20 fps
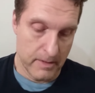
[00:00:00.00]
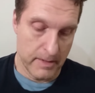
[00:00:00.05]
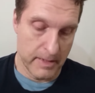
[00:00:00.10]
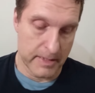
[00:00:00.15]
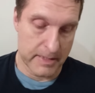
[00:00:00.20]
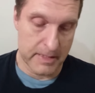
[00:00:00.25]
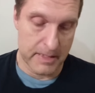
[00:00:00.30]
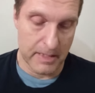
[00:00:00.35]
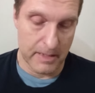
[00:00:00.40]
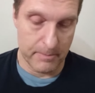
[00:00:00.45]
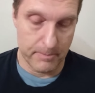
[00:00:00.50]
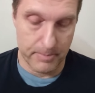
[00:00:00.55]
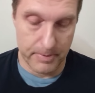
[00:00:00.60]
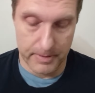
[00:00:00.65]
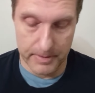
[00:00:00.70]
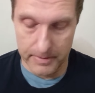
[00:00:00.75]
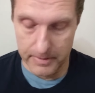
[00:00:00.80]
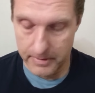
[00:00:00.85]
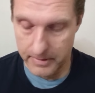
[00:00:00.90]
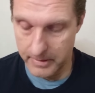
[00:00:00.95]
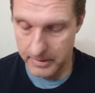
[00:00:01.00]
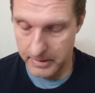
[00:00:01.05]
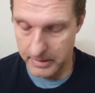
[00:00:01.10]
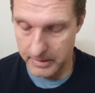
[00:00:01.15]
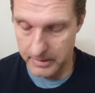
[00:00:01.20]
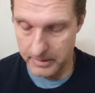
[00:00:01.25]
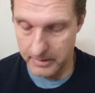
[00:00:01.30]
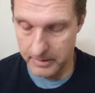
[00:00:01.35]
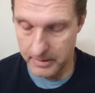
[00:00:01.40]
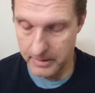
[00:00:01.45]
Next up,
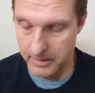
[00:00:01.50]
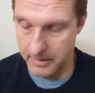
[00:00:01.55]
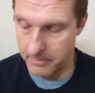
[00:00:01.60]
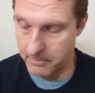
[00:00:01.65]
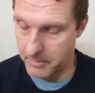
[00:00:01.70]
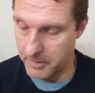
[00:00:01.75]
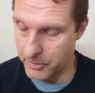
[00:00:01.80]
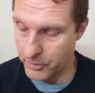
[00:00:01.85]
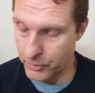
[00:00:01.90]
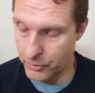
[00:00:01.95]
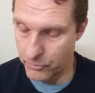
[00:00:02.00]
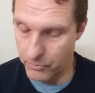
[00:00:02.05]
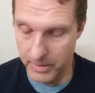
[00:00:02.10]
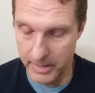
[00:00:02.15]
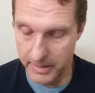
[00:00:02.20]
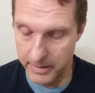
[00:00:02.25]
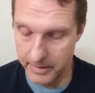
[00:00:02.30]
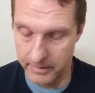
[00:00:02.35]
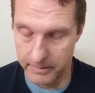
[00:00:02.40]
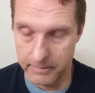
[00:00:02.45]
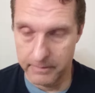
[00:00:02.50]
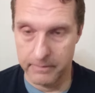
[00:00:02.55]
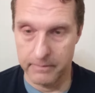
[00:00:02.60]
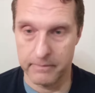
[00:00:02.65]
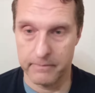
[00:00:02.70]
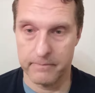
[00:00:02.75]
um, underrated